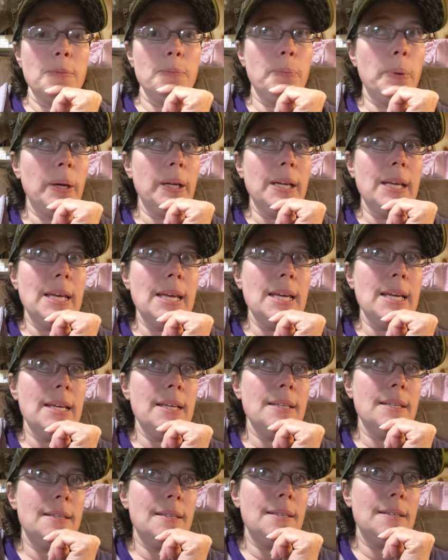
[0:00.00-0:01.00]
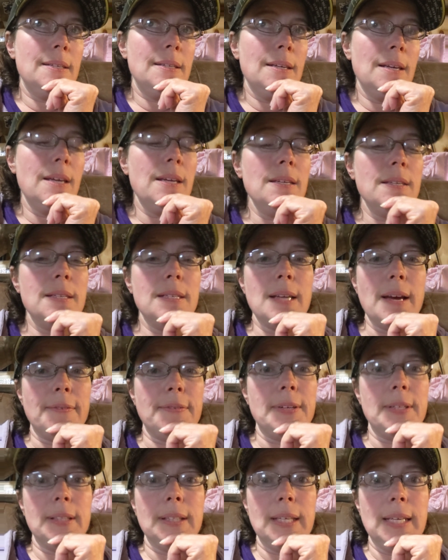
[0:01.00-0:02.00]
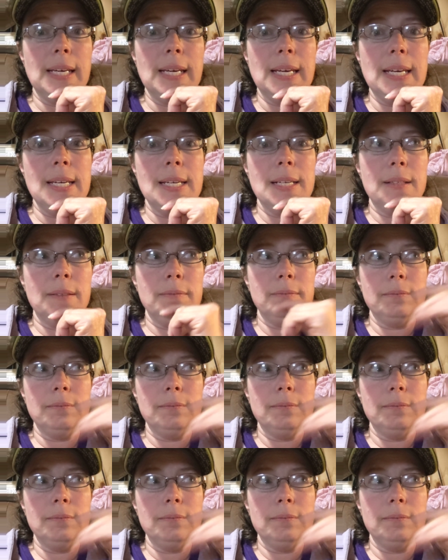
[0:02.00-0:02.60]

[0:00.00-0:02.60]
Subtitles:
but he's definitely